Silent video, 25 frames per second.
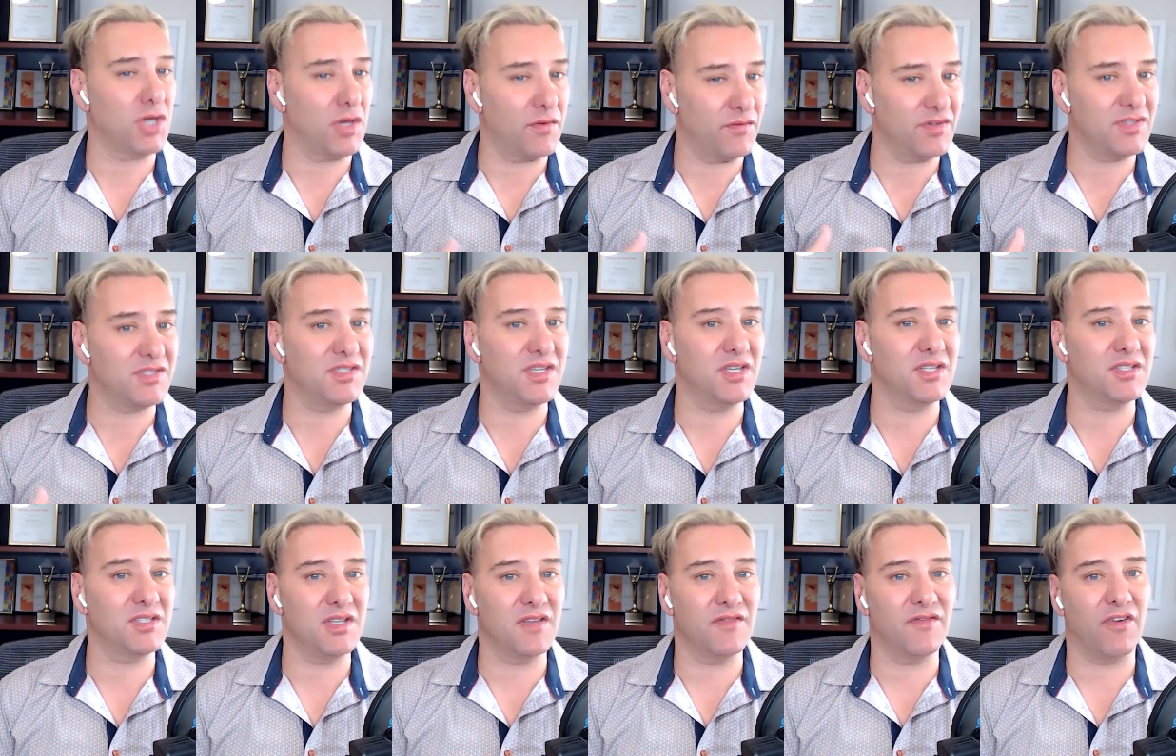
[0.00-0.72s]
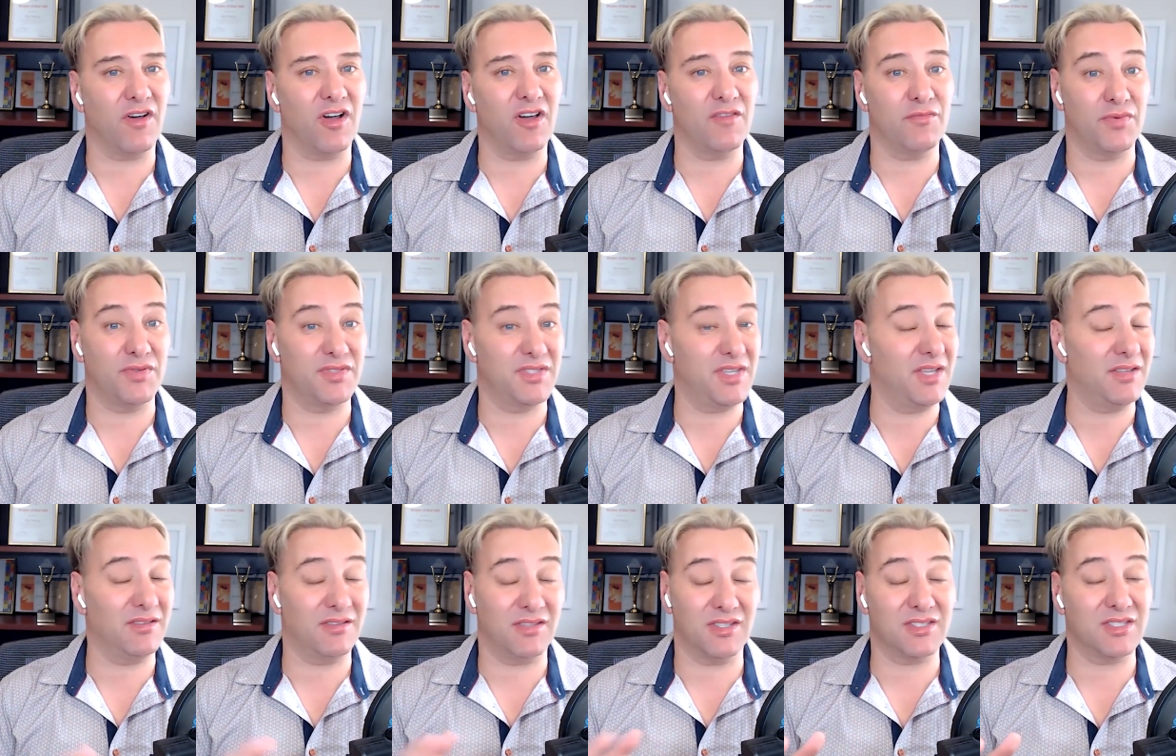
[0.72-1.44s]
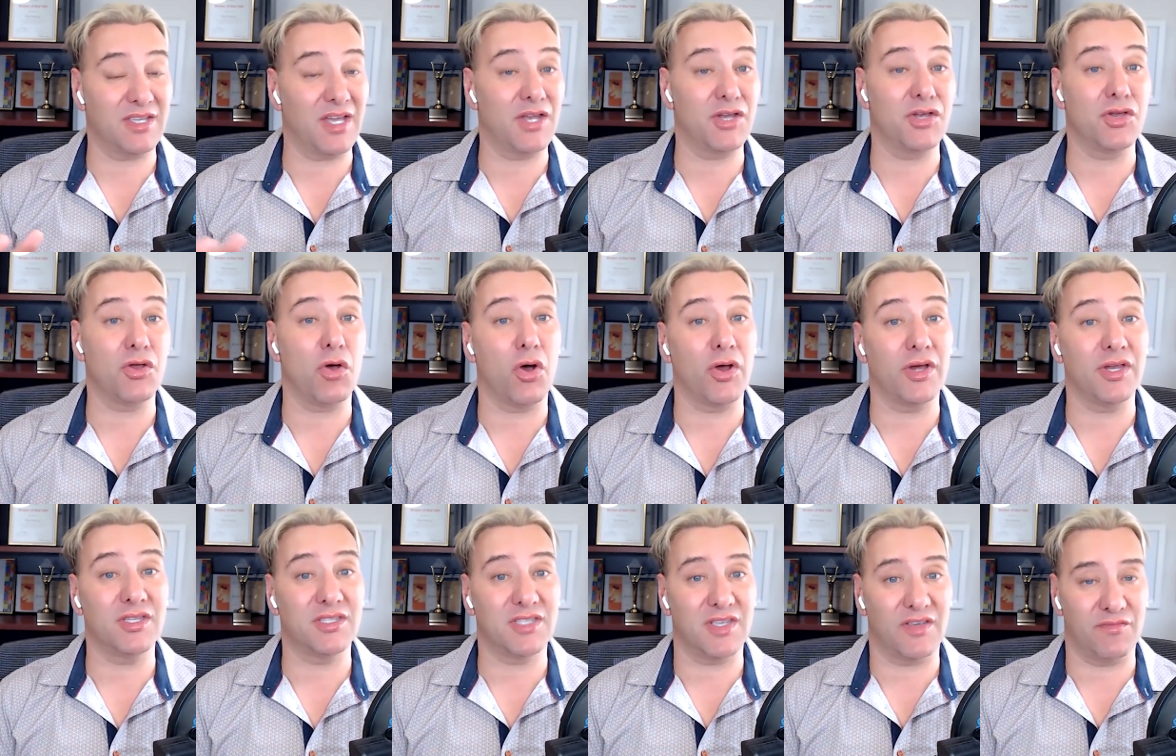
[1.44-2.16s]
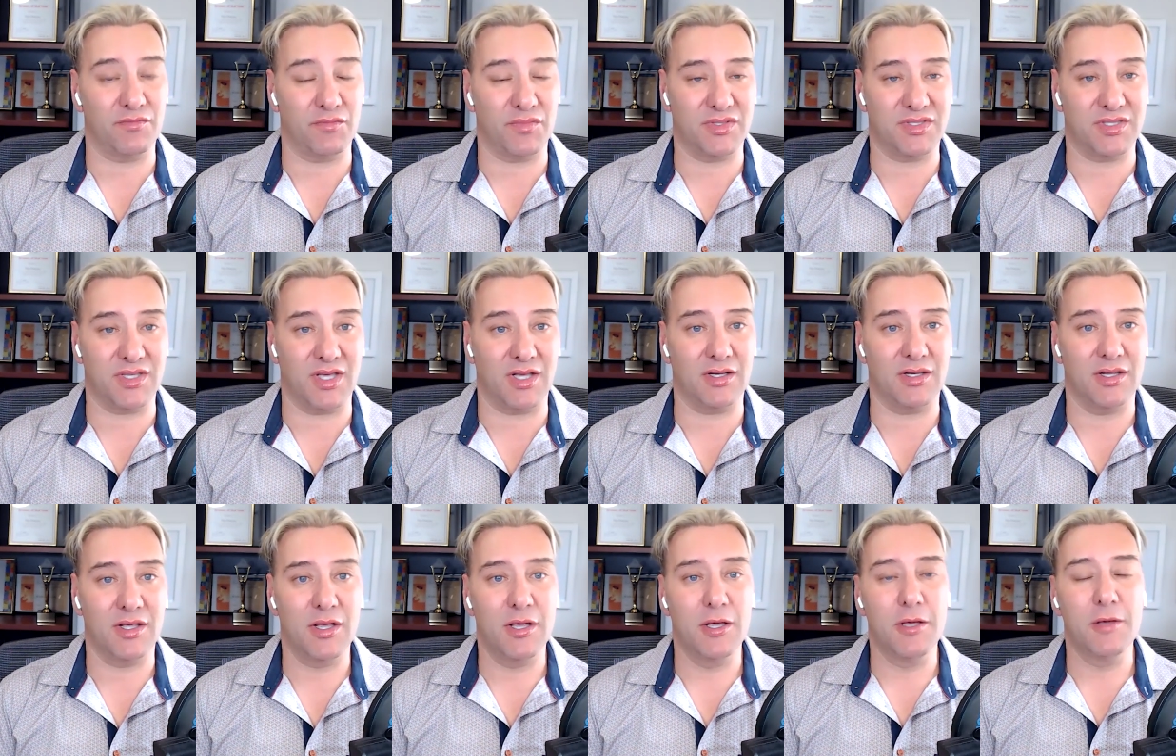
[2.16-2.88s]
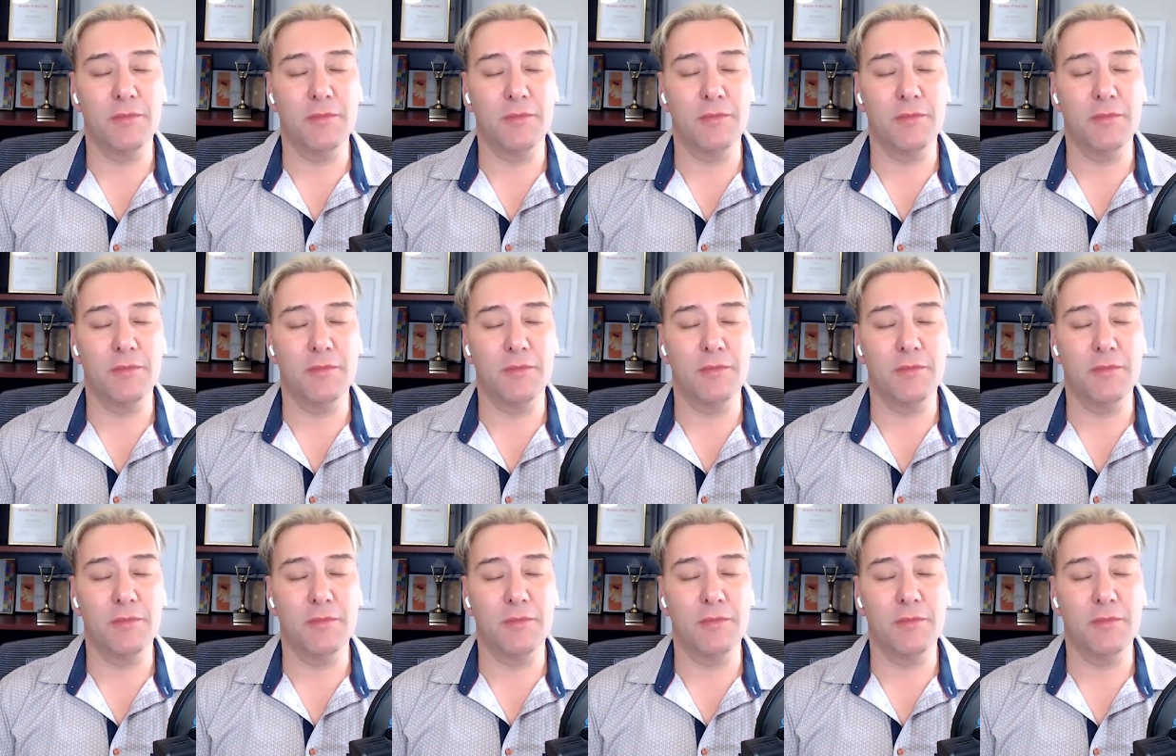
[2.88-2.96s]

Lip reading: over 65% to say 97%,